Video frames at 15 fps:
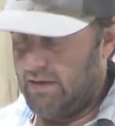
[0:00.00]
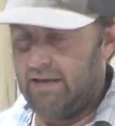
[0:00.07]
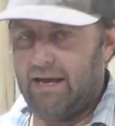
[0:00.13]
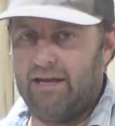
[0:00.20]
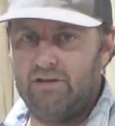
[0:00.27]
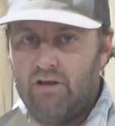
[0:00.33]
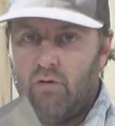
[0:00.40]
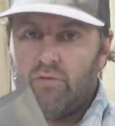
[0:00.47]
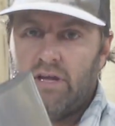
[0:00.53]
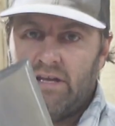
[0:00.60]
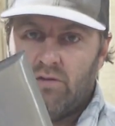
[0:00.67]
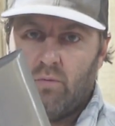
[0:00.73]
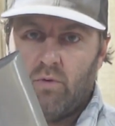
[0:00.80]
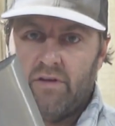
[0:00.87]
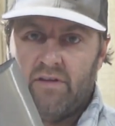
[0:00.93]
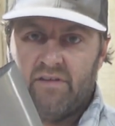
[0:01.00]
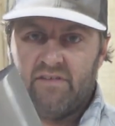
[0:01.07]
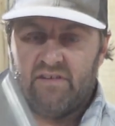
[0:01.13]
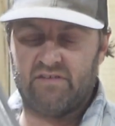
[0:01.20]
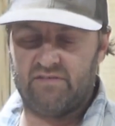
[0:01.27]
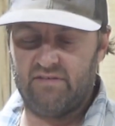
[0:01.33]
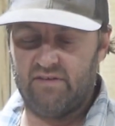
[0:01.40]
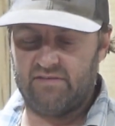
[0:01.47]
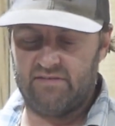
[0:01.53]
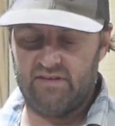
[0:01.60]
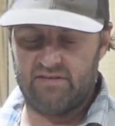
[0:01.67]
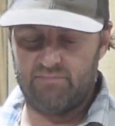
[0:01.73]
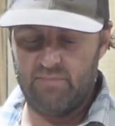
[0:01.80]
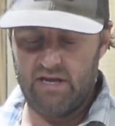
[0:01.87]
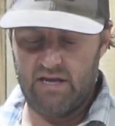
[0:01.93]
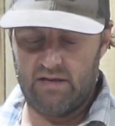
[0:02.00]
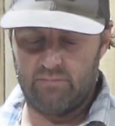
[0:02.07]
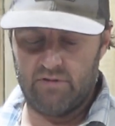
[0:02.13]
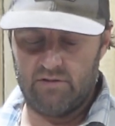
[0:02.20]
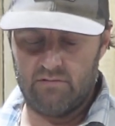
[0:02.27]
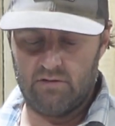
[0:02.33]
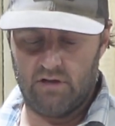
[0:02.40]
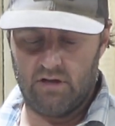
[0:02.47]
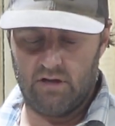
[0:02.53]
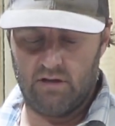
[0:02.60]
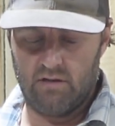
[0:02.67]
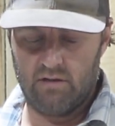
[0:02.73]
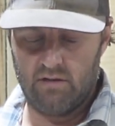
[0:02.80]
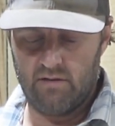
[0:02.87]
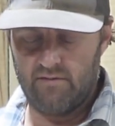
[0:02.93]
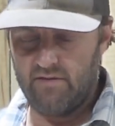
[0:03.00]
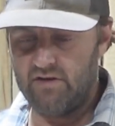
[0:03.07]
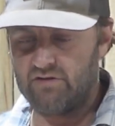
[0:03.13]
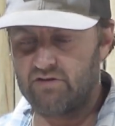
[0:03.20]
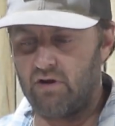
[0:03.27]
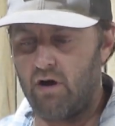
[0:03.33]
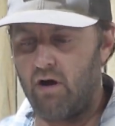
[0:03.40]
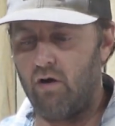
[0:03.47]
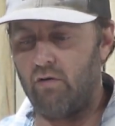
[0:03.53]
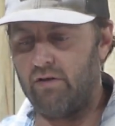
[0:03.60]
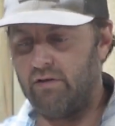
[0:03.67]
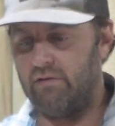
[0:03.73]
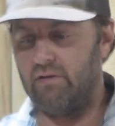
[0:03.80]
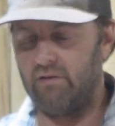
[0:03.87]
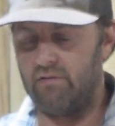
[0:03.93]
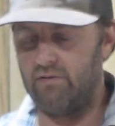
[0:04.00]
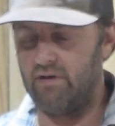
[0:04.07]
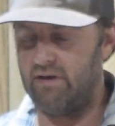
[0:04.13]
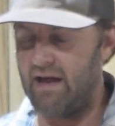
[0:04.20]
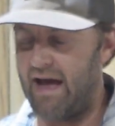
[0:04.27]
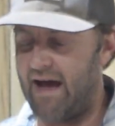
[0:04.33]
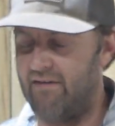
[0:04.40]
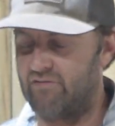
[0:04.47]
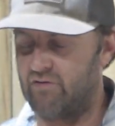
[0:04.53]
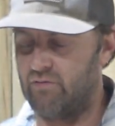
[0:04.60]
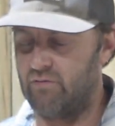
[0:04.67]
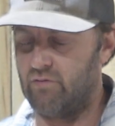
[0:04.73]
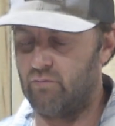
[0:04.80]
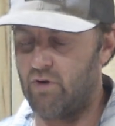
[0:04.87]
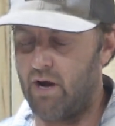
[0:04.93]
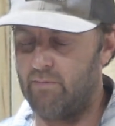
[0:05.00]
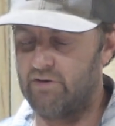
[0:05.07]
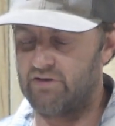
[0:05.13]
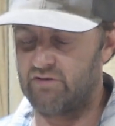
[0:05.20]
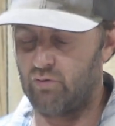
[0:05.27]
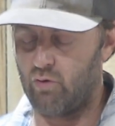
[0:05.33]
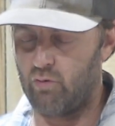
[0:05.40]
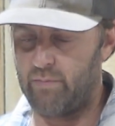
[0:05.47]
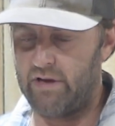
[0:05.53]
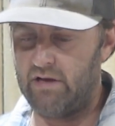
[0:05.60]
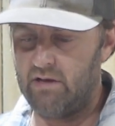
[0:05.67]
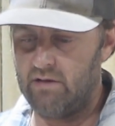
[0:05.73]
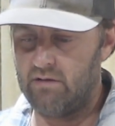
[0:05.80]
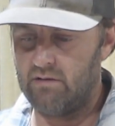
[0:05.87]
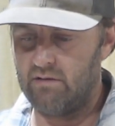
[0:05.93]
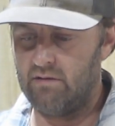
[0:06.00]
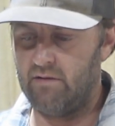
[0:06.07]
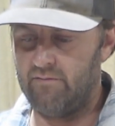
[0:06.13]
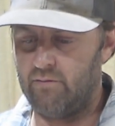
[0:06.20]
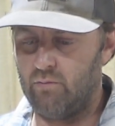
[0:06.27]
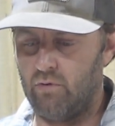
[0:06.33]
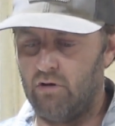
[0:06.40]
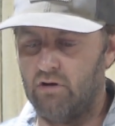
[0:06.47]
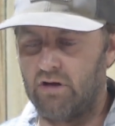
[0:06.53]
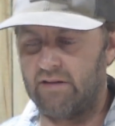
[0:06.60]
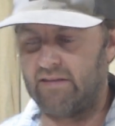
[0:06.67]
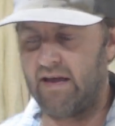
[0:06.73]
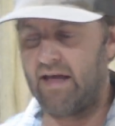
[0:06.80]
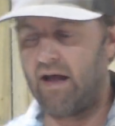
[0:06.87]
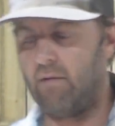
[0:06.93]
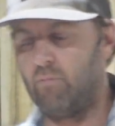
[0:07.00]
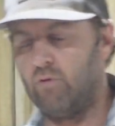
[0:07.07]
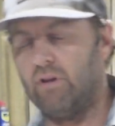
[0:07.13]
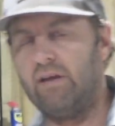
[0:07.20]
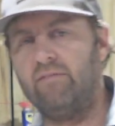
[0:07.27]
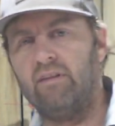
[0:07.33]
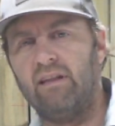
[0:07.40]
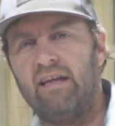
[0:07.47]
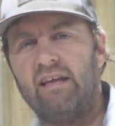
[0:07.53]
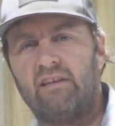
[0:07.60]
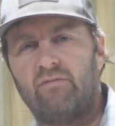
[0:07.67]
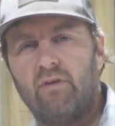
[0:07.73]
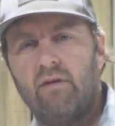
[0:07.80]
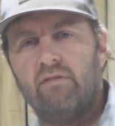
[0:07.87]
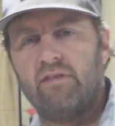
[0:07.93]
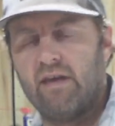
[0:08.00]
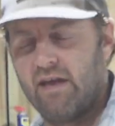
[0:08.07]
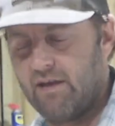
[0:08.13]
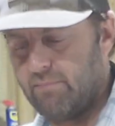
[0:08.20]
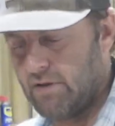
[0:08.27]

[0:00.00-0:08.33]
And you don't need the one that's this big. But these are all the knives are Robert Sorby. If you want to look at that, I'm gonna leave the links for everything